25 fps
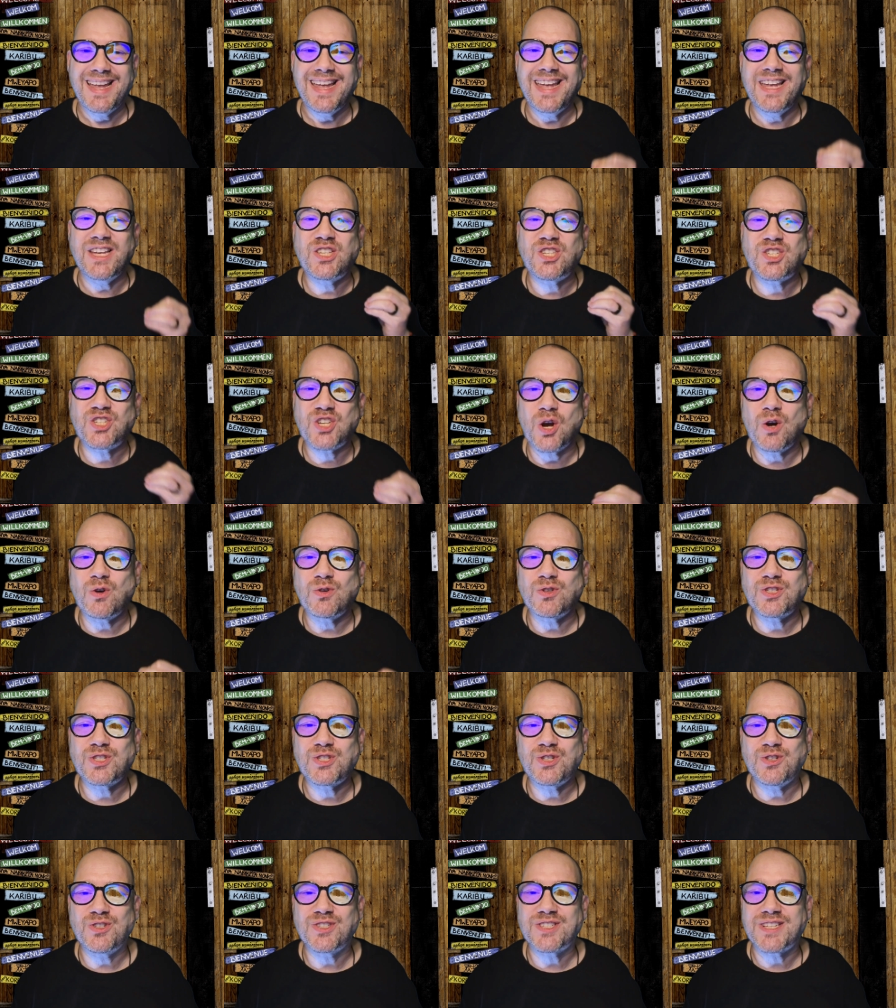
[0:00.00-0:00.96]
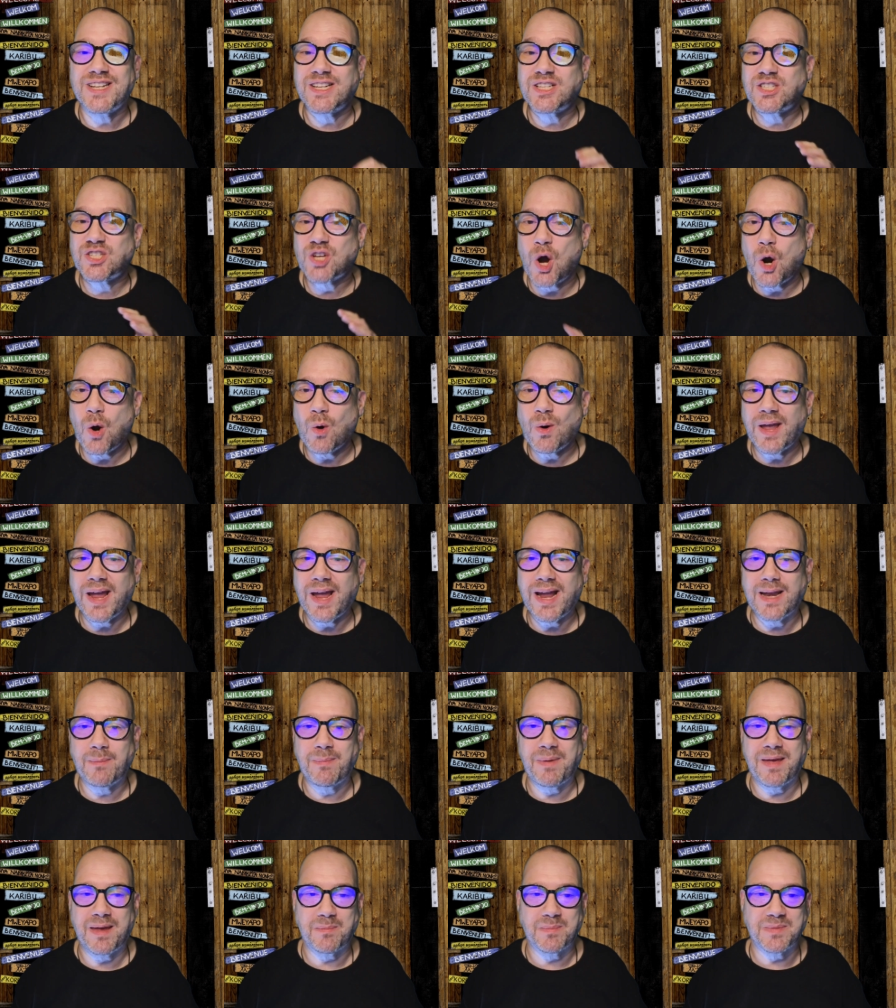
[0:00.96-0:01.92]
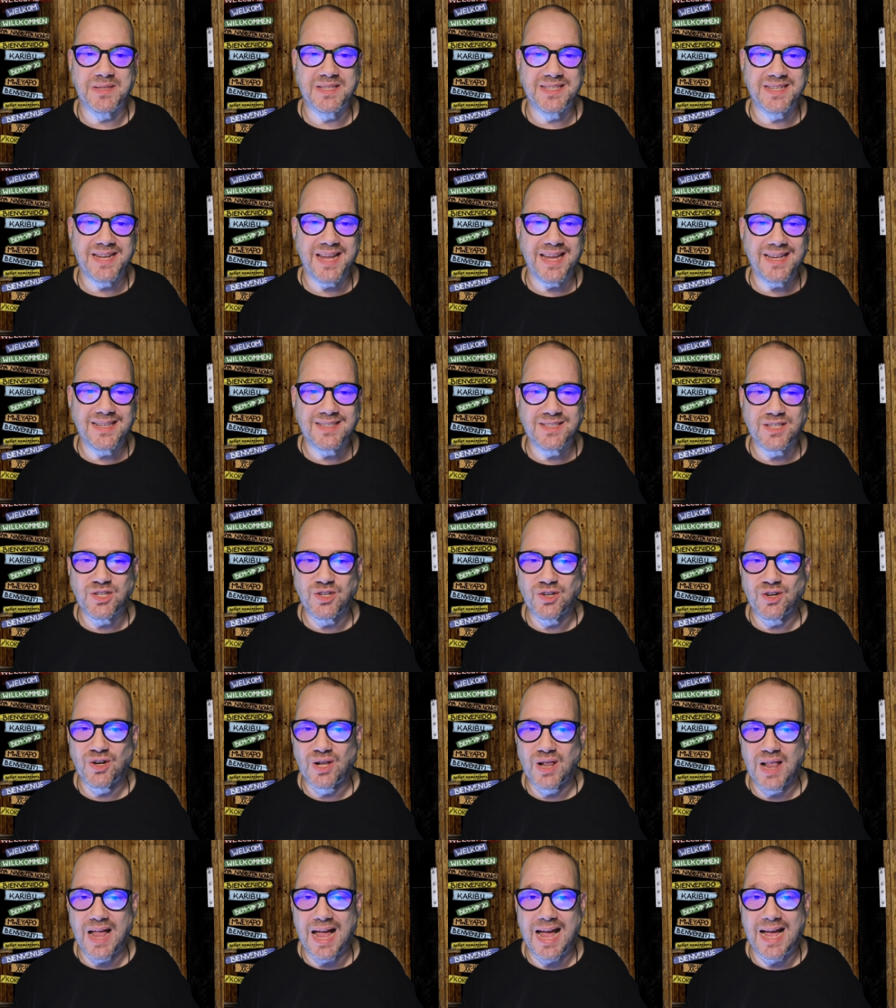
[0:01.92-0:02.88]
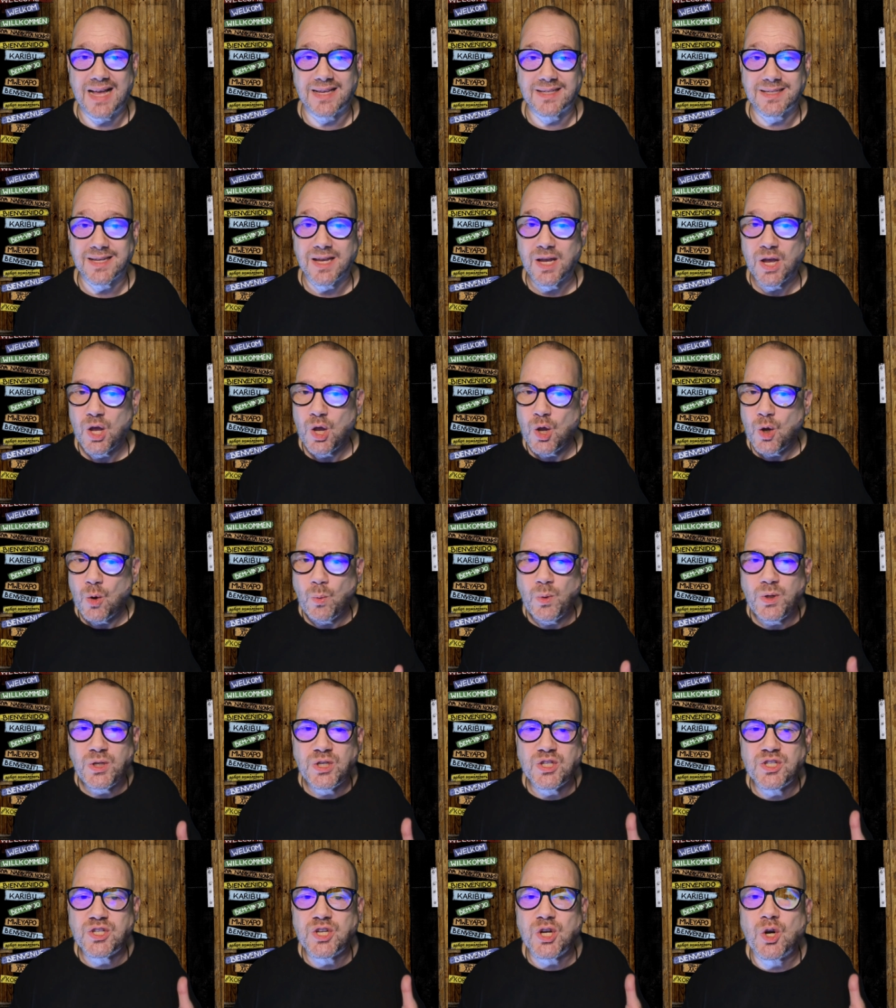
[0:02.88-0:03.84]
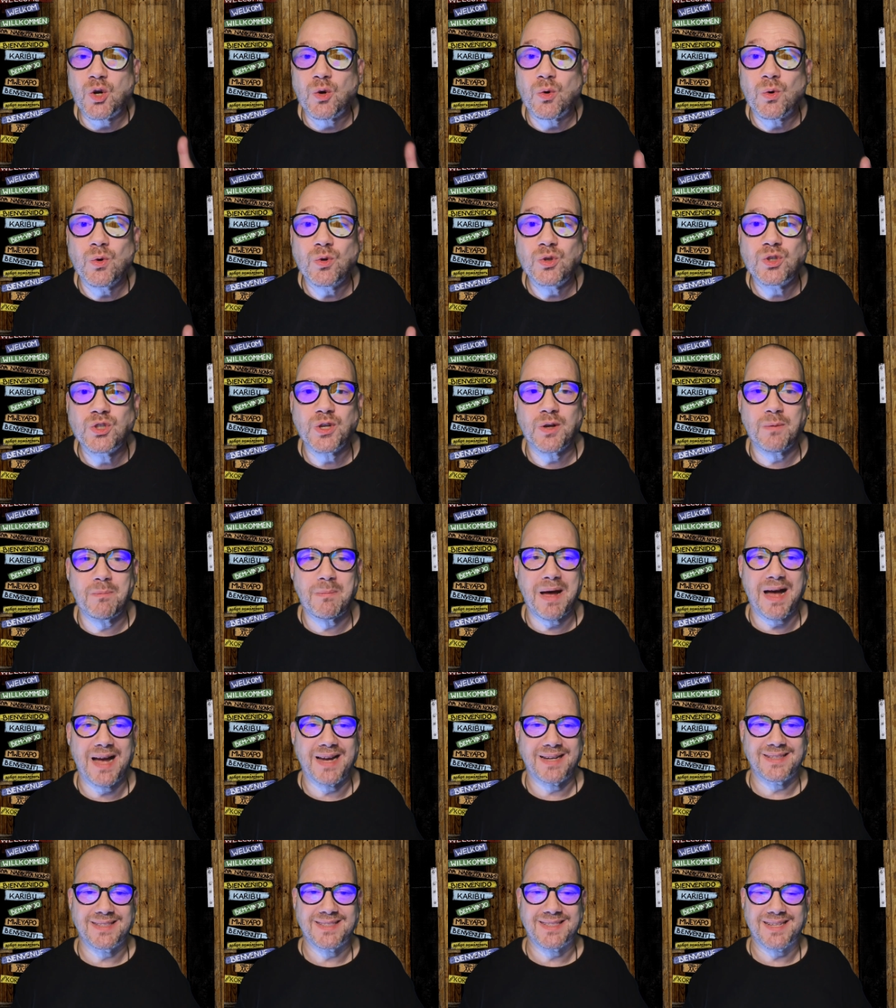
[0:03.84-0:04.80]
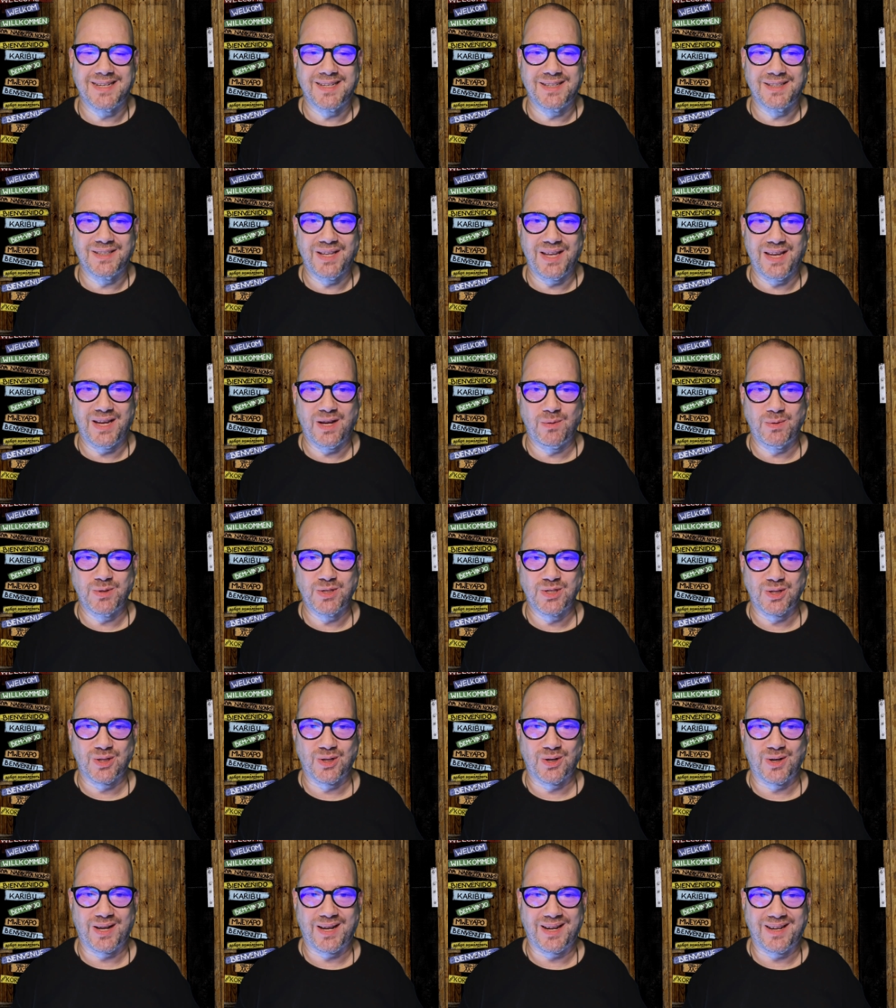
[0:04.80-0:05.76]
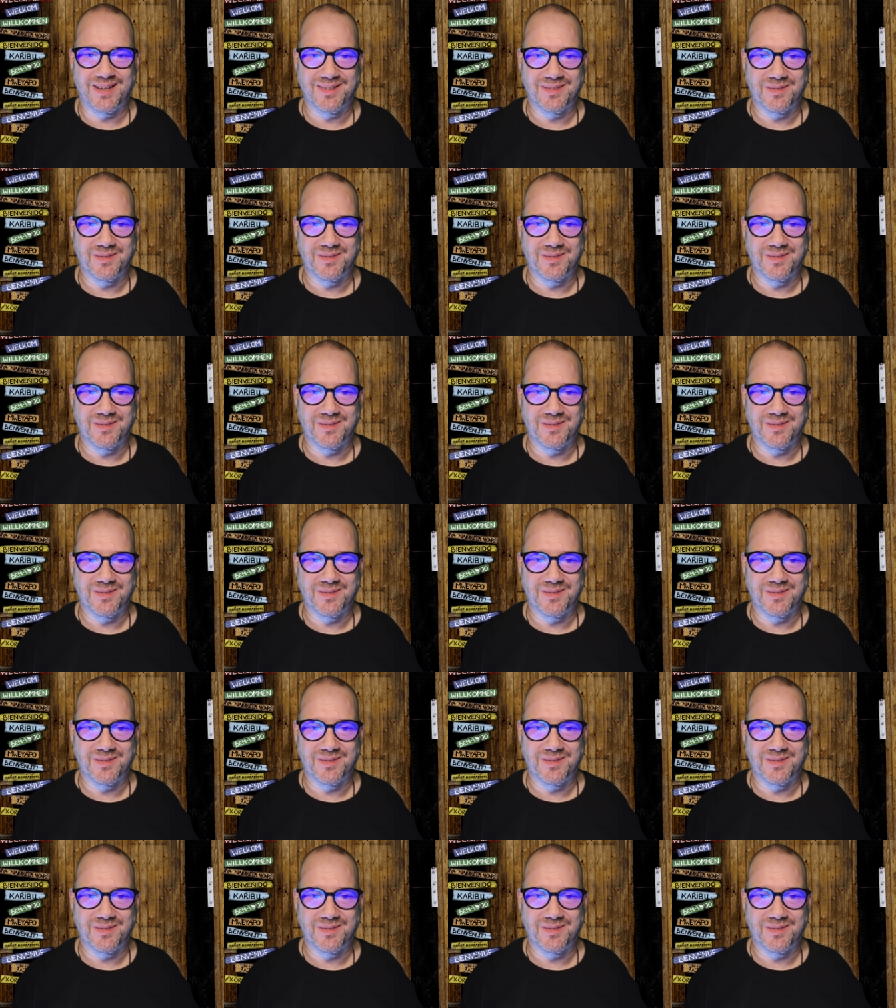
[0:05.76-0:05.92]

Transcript: It shows students that it's okay to make mistakes in your class, which is a crucial mindset in language learning.